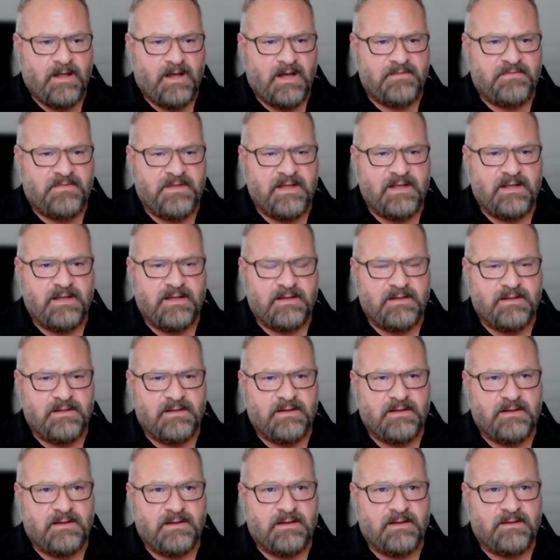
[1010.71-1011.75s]
I think
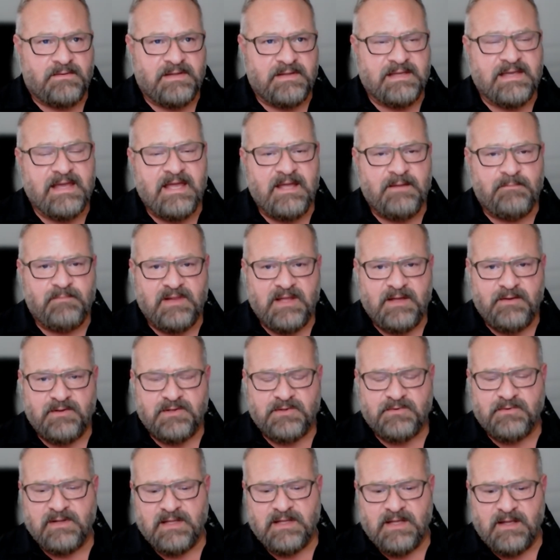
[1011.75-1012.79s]
uh, the gameplay
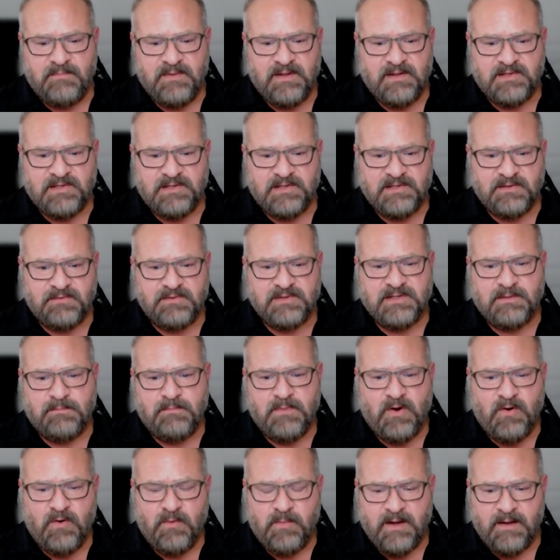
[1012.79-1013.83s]
was really ambitious. It was a
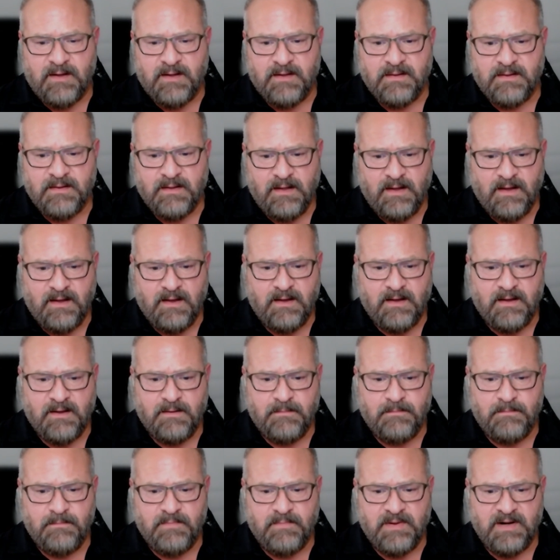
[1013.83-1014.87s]
MOBA,
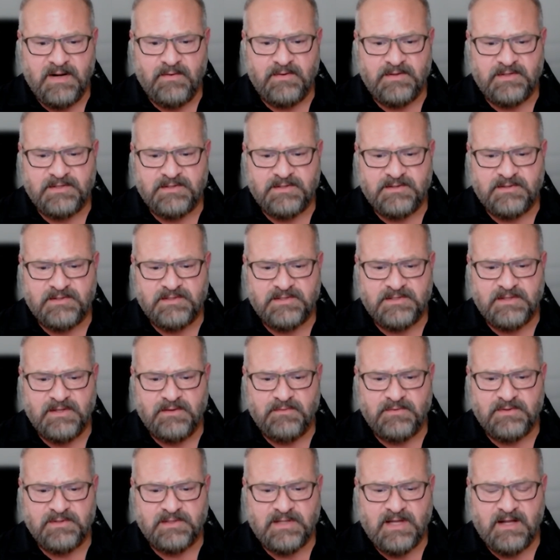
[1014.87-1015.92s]
um, but it was it
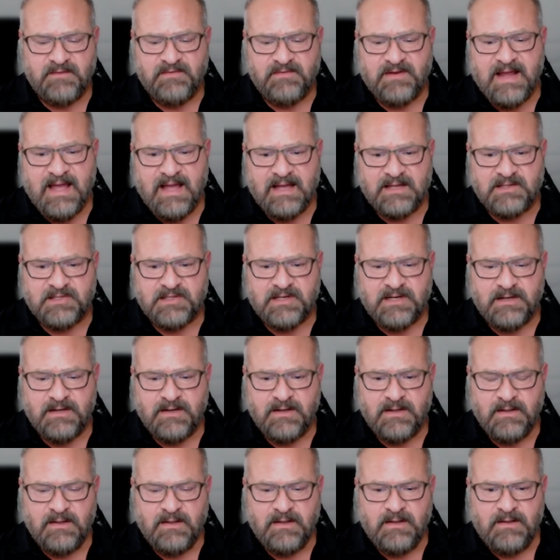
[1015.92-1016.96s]
was kind of an
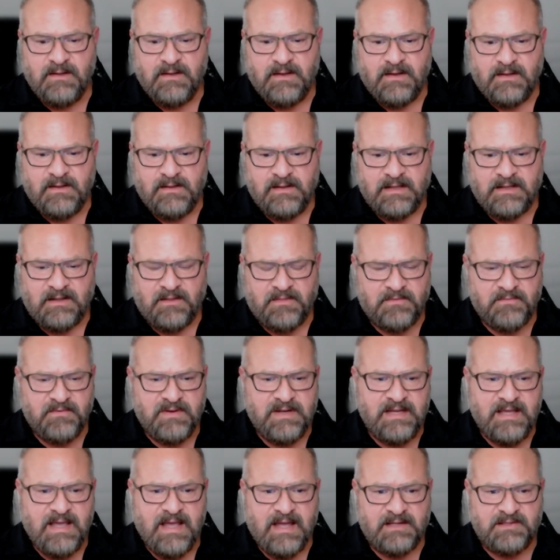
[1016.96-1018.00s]
action, like a
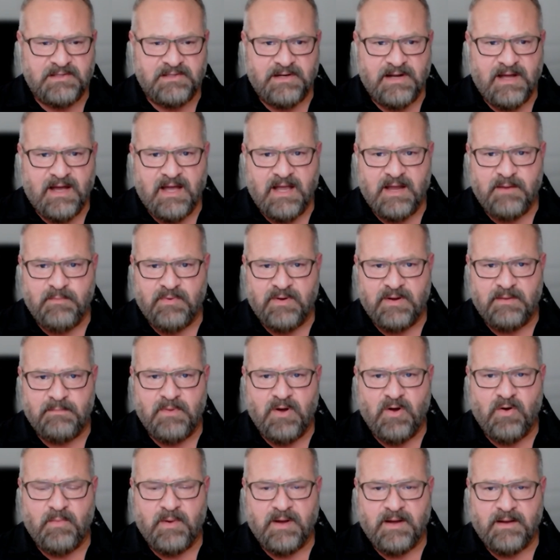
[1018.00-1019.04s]
3D action hybrid
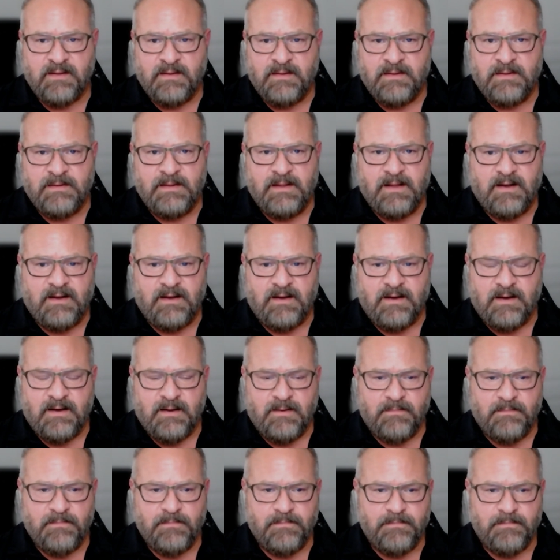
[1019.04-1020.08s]
MOBA.
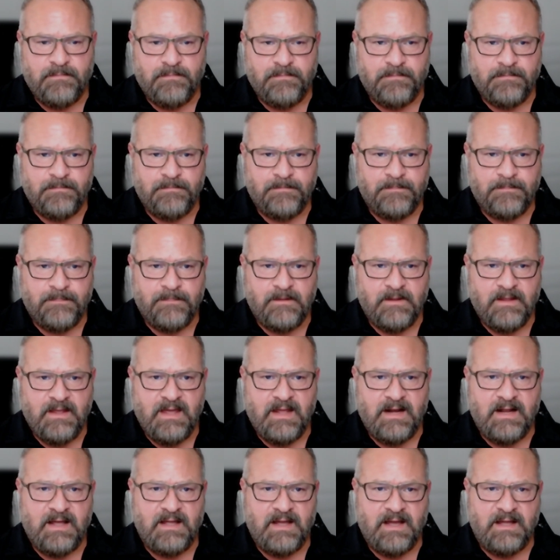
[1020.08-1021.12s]
Um,
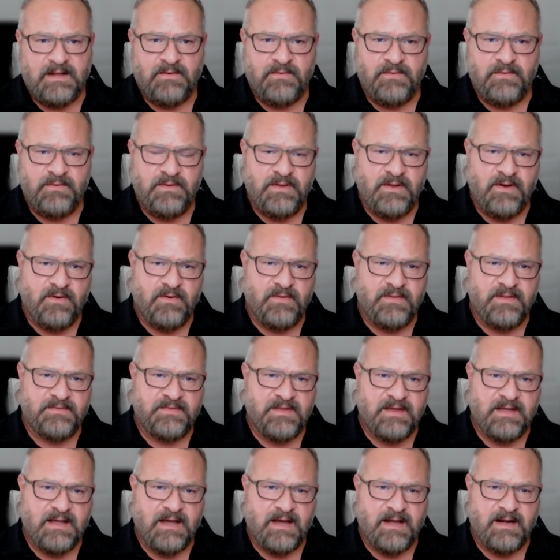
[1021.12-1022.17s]
and I, I don't know that
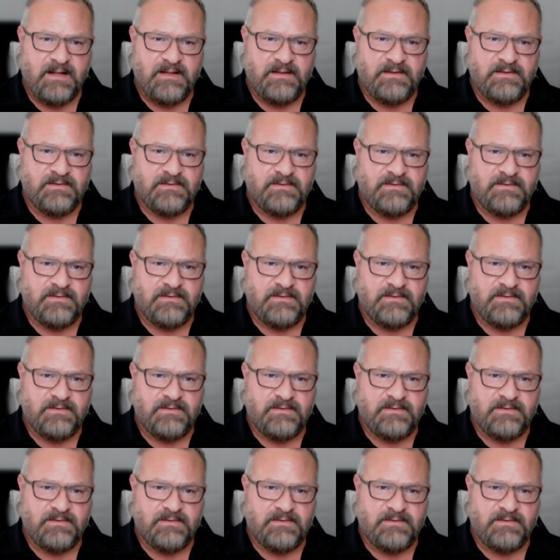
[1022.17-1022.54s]
they got it.